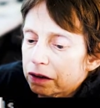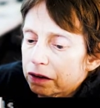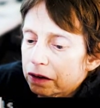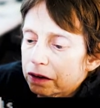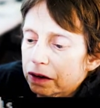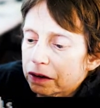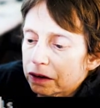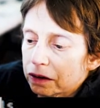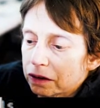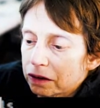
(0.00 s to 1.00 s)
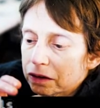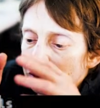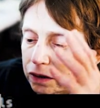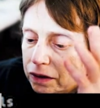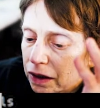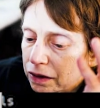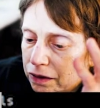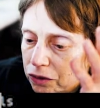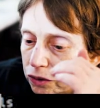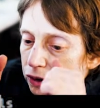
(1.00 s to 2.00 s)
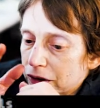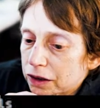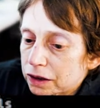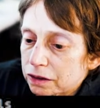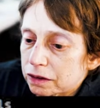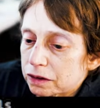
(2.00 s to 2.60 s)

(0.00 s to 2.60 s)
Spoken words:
That's all it is.